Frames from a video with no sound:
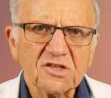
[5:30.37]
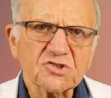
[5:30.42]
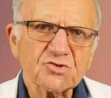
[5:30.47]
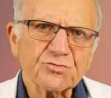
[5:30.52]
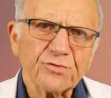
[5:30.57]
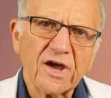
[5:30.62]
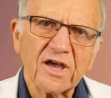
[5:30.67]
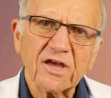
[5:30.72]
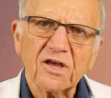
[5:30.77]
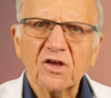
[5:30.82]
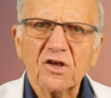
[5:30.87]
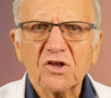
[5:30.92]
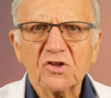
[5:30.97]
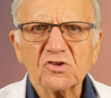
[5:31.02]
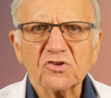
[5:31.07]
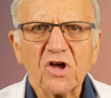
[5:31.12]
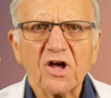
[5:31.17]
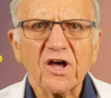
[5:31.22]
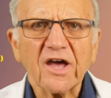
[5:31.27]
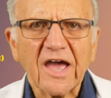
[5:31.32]
This way,
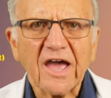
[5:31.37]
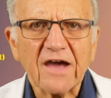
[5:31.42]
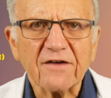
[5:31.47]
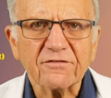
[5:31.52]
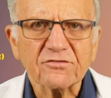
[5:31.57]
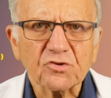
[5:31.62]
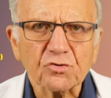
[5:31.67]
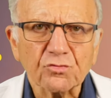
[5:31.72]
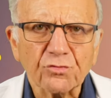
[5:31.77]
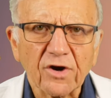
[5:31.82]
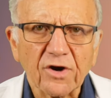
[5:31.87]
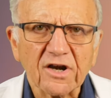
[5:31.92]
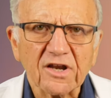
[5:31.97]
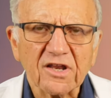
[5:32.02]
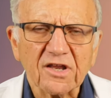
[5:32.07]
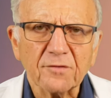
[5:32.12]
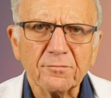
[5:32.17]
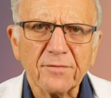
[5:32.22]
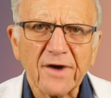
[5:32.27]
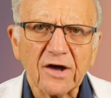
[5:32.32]
you'll not have to
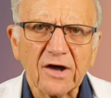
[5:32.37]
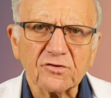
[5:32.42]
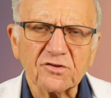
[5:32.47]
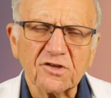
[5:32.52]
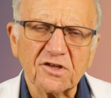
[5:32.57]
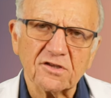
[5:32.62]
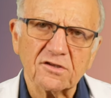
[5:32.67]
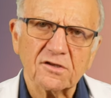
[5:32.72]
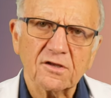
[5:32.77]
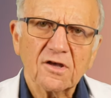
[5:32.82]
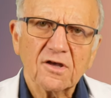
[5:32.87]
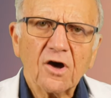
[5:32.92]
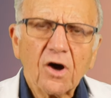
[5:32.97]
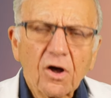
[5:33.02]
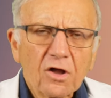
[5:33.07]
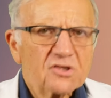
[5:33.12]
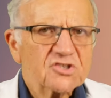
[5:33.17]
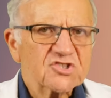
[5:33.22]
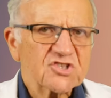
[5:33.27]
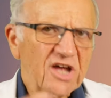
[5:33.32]
worry about it.
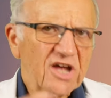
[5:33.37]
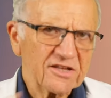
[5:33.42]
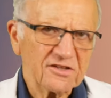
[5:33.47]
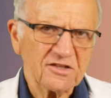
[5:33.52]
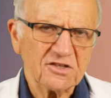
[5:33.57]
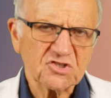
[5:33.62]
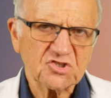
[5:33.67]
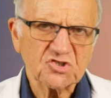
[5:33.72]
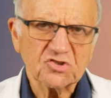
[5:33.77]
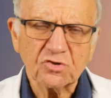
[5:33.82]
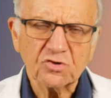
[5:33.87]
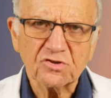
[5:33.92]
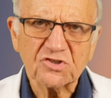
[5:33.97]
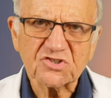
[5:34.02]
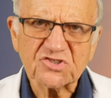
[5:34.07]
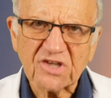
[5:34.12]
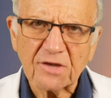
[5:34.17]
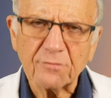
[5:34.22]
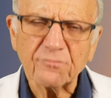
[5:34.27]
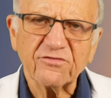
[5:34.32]
All statins do
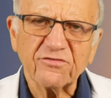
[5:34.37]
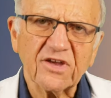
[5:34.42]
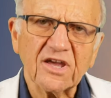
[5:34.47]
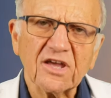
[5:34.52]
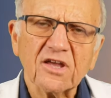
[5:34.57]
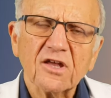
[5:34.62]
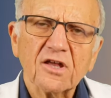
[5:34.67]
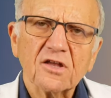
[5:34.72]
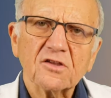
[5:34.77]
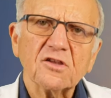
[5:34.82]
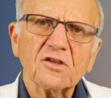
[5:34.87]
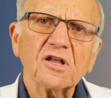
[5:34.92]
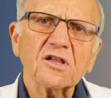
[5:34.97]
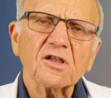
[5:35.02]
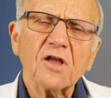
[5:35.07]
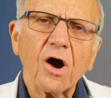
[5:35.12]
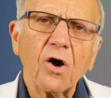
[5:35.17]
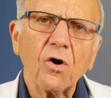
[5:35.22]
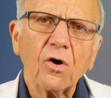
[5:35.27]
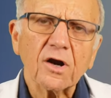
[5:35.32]
the same thing. They
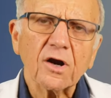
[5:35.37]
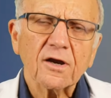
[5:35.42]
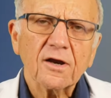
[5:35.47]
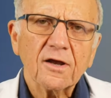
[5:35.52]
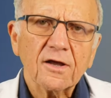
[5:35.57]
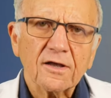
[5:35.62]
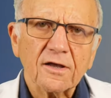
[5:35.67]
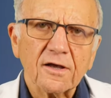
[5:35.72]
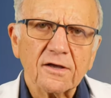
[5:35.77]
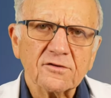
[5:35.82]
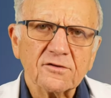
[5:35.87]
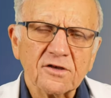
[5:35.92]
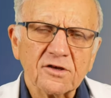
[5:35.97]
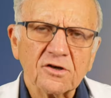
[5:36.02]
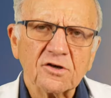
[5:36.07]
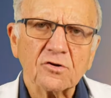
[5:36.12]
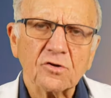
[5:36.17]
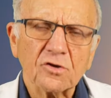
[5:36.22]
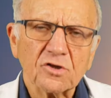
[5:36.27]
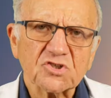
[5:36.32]
lower uh,
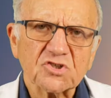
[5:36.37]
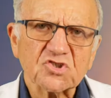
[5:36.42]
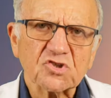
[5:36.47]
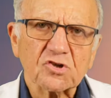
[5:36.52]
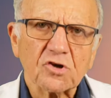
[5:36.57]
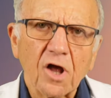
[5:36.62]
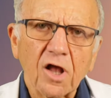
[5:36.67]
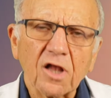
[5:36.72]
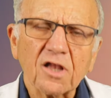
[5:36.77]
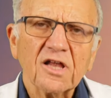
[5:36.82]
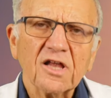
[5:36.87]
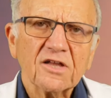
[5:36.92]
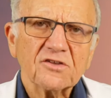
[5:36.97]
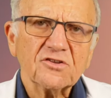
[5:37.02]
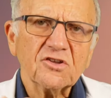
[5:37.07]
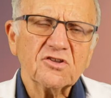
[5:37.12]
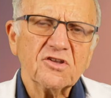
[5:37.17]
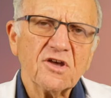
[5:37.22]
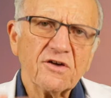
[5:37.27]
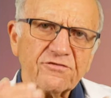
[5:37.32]
the cholesterol.
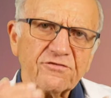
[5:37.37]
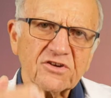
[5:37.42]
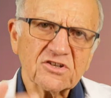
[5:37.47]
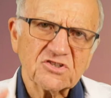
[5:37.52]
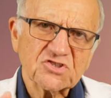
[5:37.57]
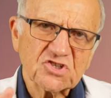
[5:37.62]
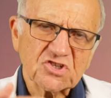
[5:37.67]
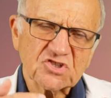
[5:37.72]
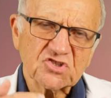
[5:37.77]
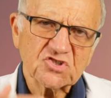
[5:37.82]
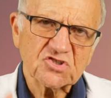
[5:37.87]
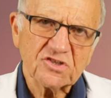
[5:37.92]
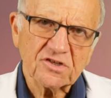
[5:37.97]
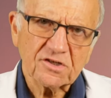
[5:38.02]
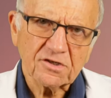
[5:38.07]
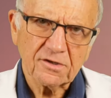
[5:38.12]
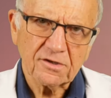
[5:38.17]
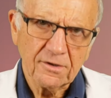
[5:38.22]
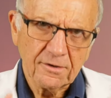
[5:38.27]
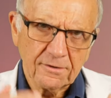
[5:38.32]
The difference is
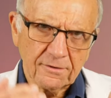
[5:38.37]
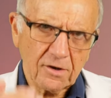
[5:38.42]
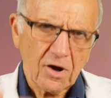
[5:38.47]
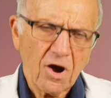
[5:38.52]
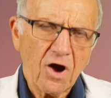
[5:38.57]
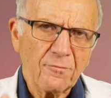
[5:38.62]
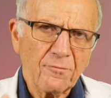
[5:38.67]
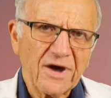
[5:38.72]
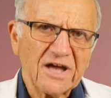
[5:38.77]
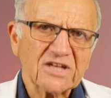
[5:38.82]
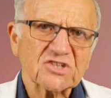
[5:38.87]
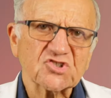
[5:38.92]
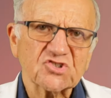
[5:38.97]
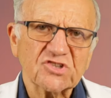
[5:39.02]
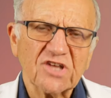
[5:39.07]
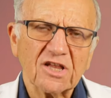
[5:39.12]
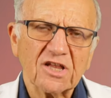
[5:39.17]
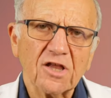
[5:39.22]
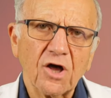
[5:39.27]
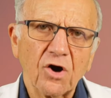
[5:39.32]
the how much
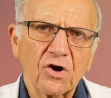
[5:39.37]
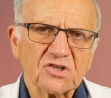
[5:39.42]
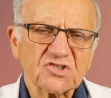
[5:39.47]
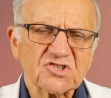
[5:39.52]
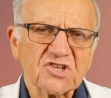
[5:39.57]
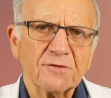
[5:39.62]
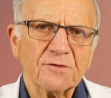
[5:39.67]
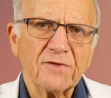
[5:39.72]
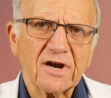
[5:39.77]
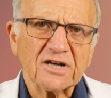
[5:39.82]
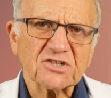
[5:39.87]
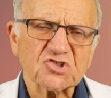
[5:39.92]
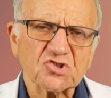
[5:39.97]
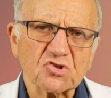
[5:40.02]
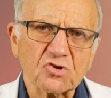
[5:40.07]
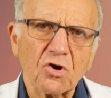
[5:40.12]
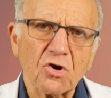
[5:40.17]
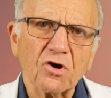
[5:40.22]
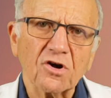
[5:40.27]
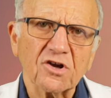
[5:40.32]
they lower. Some are
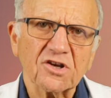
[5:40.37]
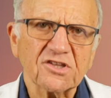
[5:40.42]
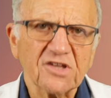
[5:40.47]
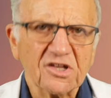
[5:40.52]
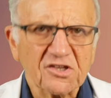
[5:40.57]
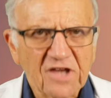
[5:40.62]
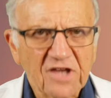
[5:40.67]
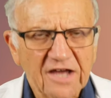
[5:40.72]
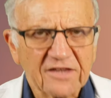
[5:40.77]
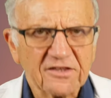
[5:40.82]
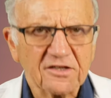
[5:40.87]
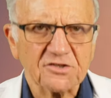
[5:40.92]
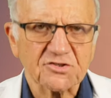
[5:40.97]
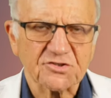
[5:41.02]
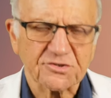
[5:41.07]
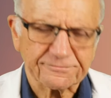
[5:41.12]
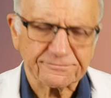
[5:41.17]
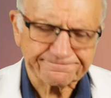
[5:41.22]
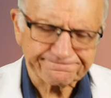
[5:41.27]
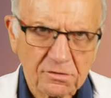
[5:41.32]
stronger than
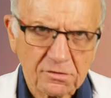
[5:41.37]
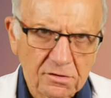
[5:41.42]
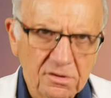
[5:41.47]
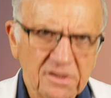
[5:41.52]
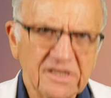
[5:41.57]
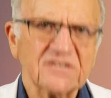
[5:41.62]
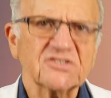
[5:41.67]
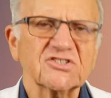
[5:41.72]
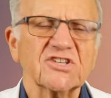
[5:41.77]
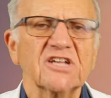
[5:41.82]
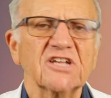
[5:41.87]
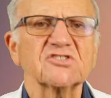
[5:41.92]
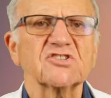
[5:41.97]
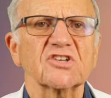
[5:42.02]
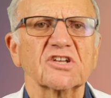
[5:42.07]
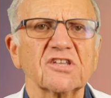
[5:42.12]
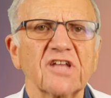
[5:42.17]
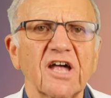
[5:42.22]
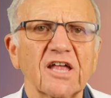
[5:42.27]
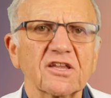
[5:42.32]
others. Let's
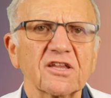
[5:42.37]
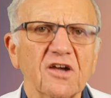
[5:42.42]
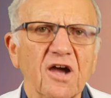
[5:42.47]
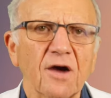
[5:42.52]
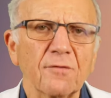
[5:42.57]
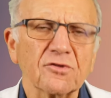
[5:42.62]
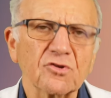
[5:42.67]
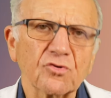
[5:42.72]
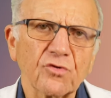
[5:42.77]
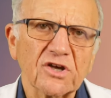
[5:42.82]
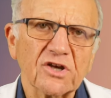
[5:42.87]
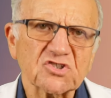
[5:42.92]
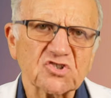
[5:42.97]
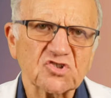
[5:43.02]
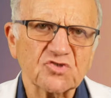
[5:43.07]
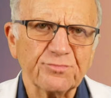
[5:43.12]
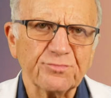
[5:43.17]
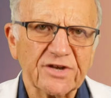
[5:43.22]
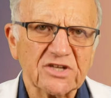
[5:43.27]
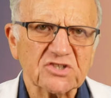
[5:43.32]
answer another common question